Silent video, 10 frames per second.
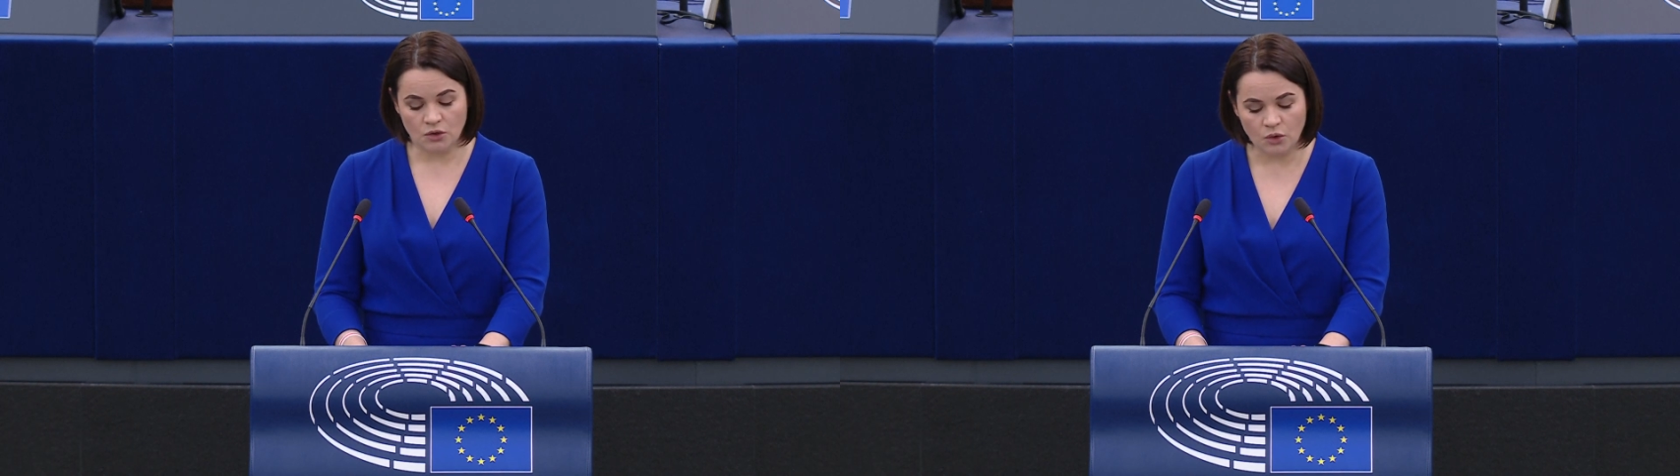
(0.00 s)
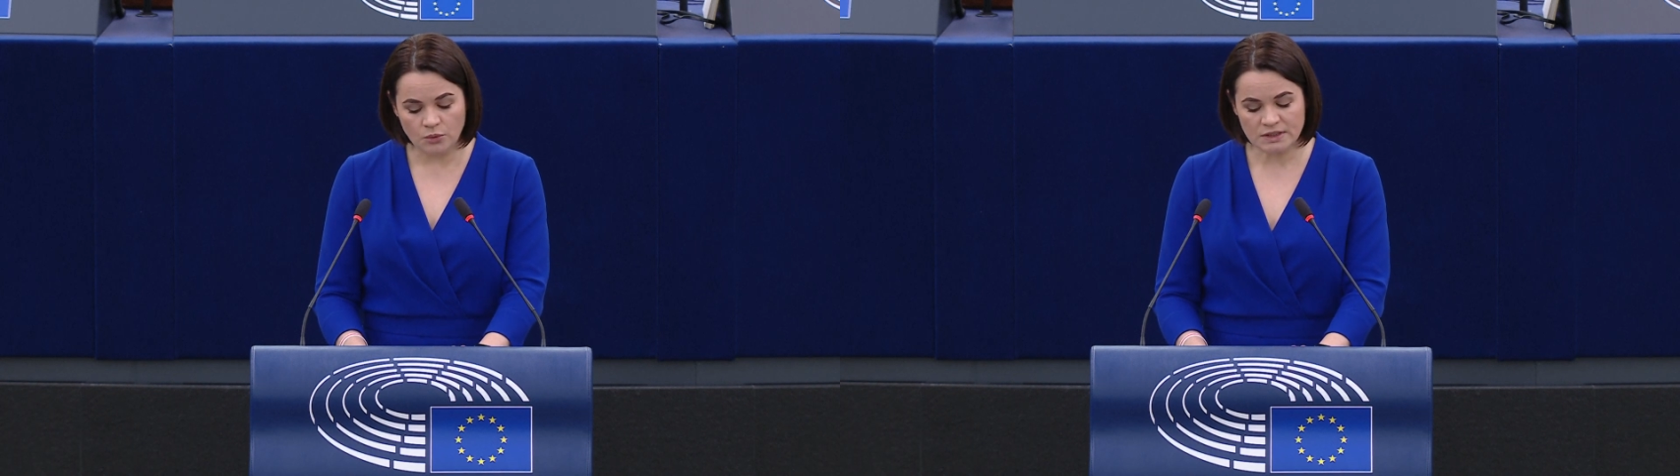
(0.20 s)

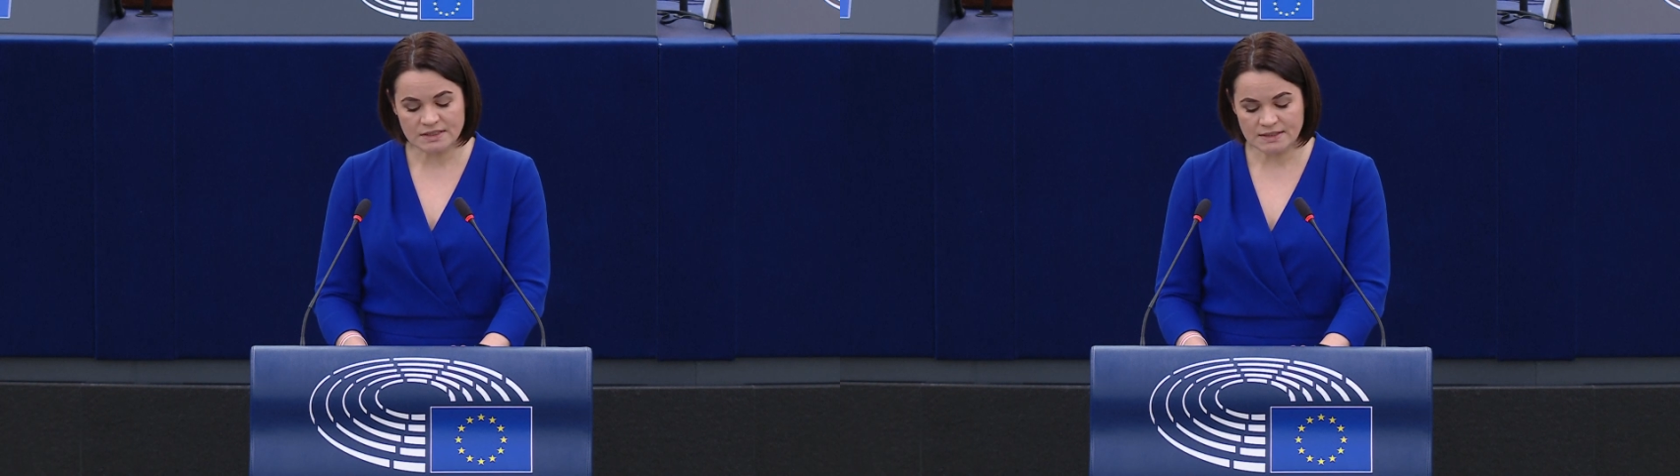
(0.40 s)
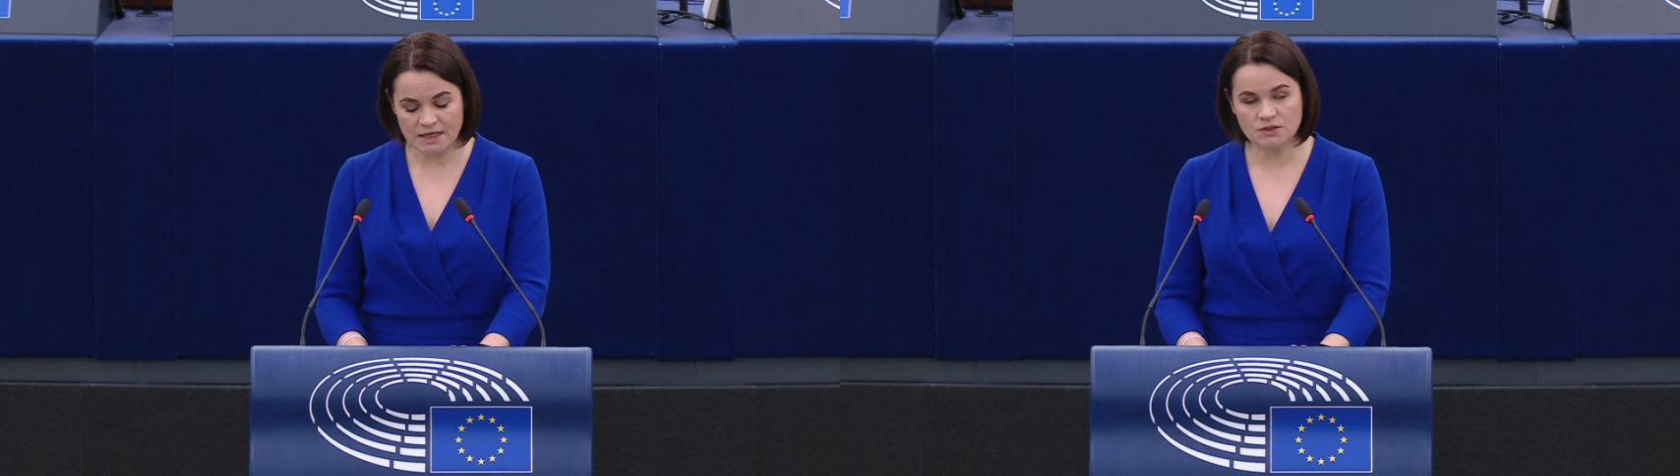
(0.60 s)
who will
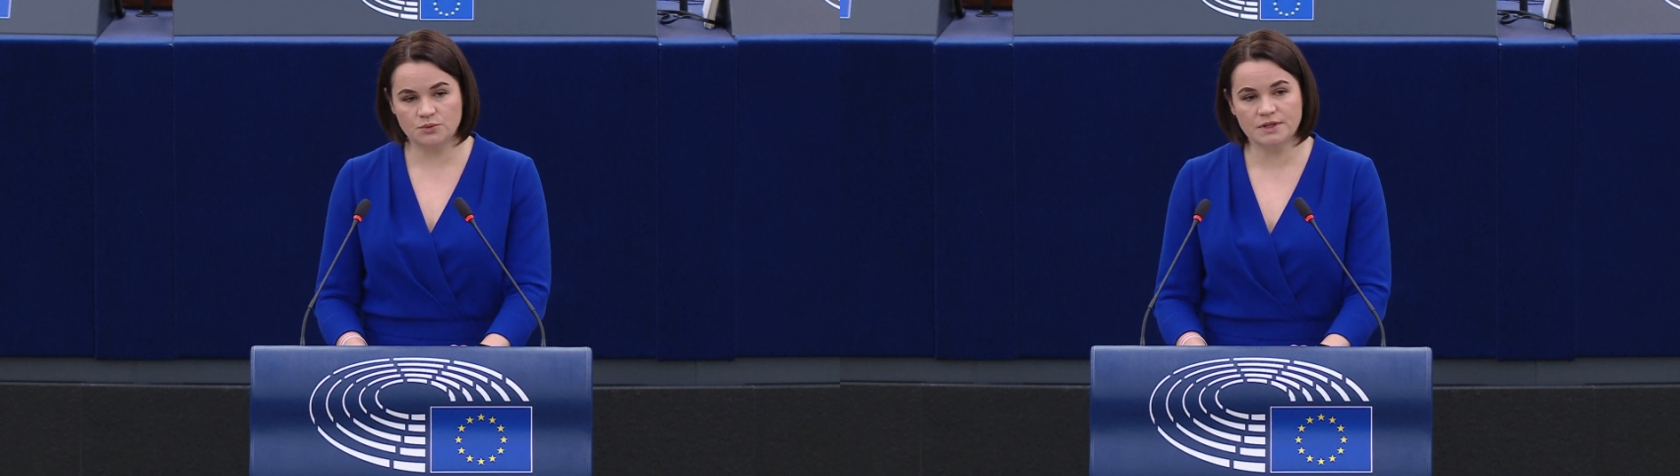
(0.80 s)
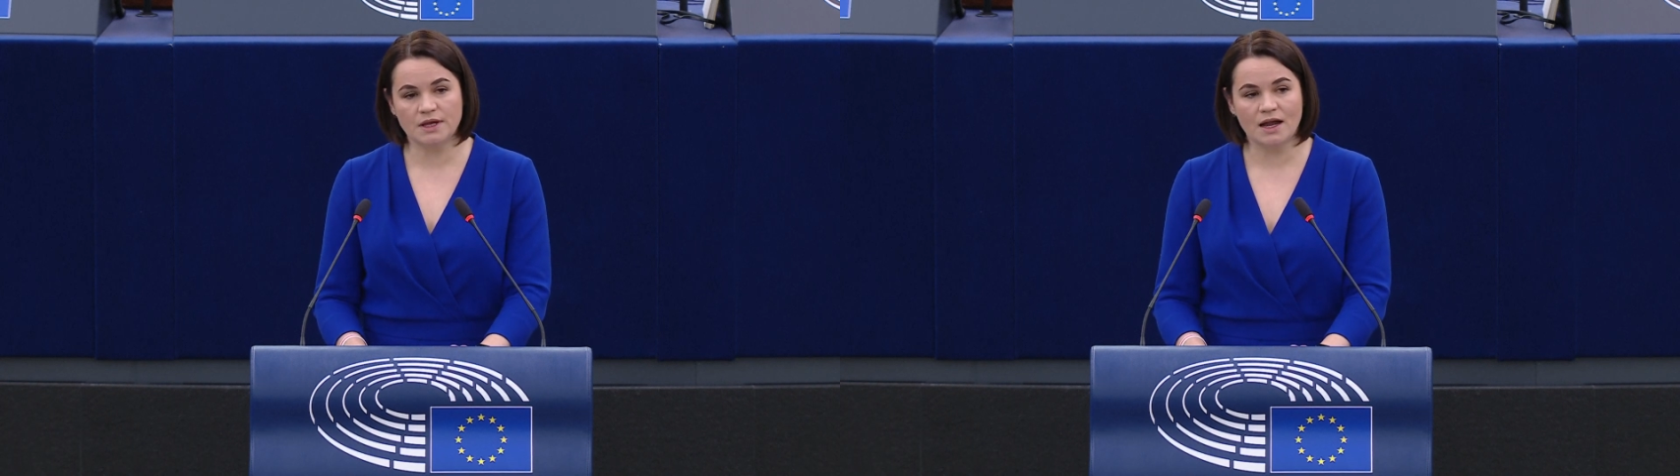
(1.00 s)
stand
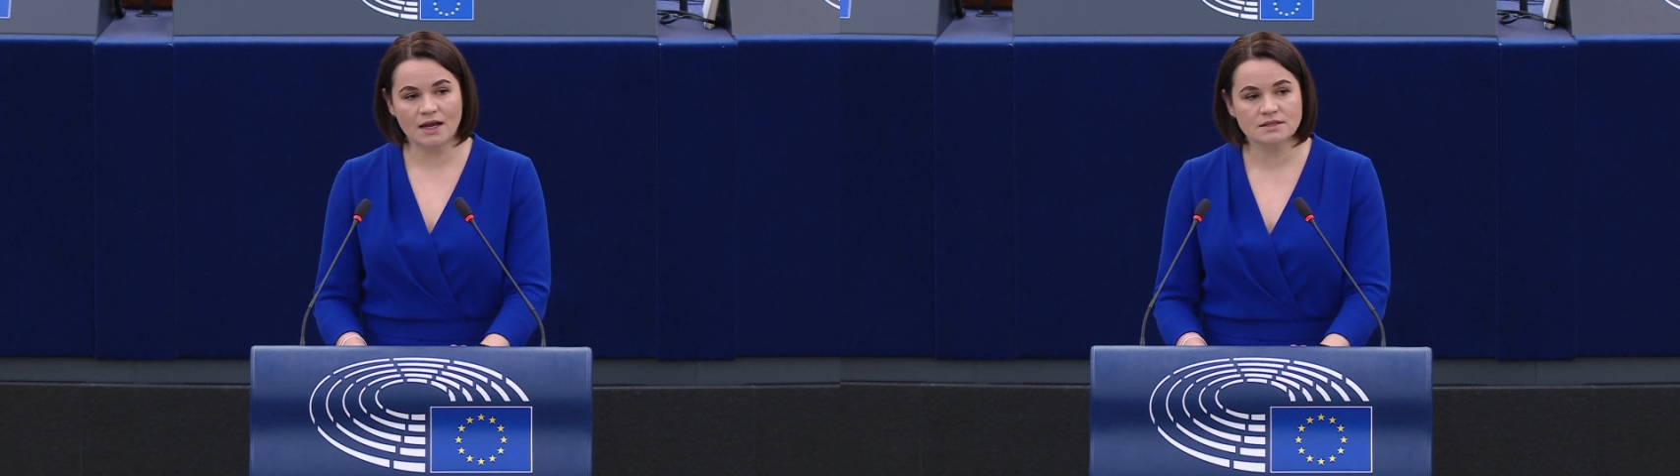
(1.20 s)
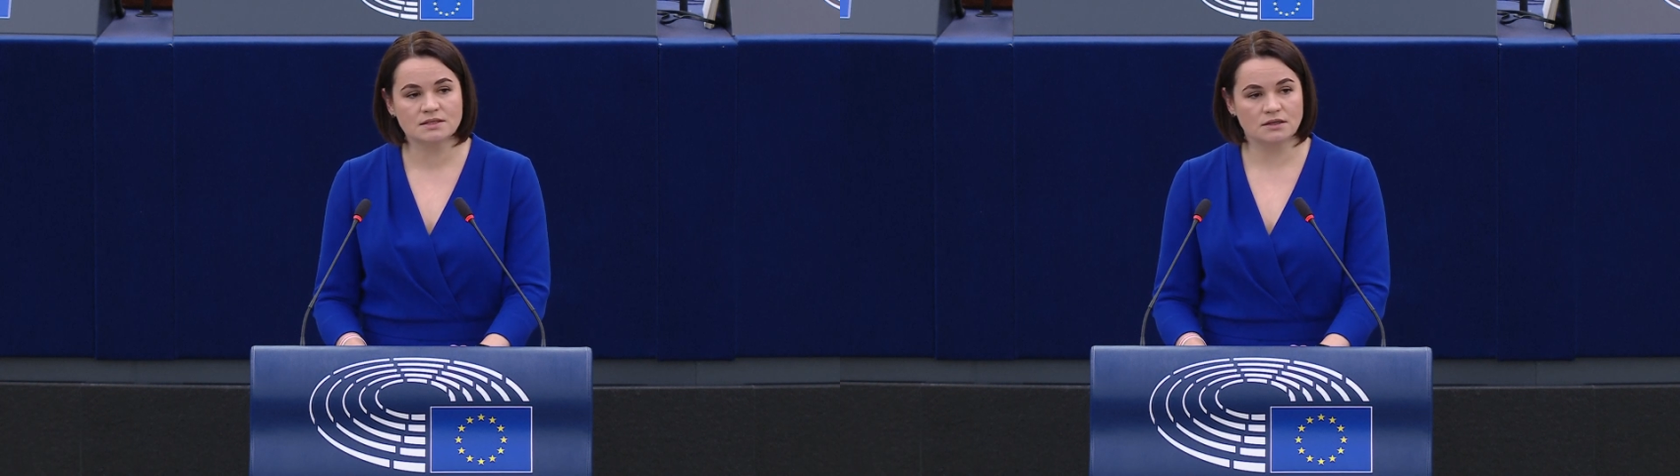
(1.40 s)
with
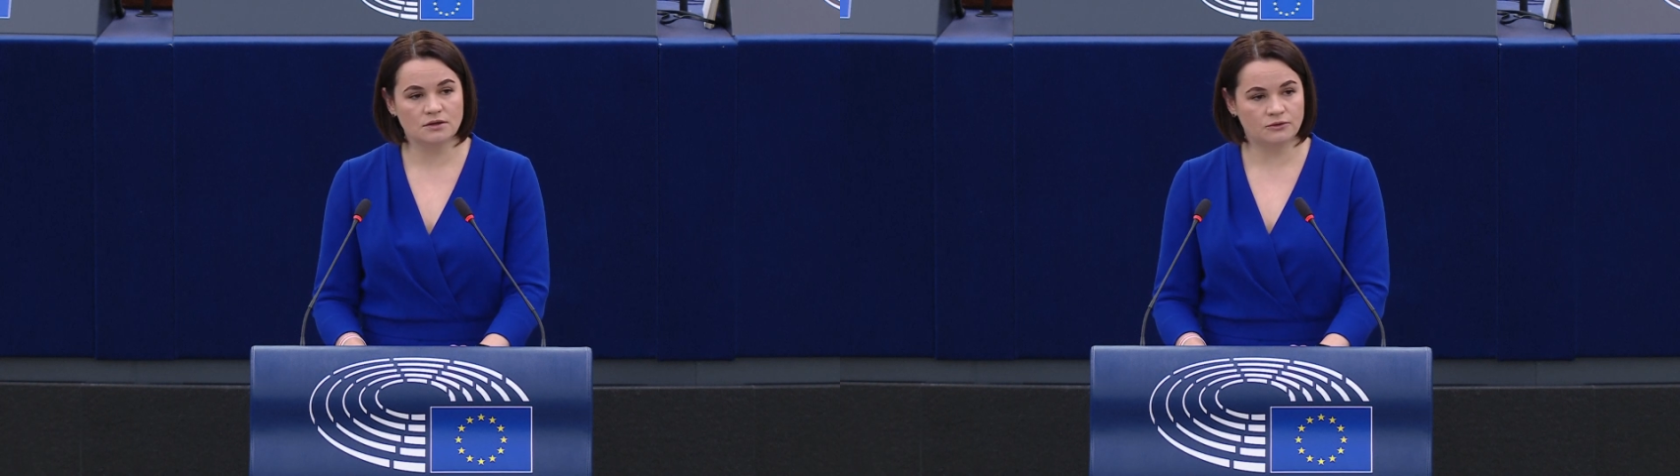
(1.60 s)
us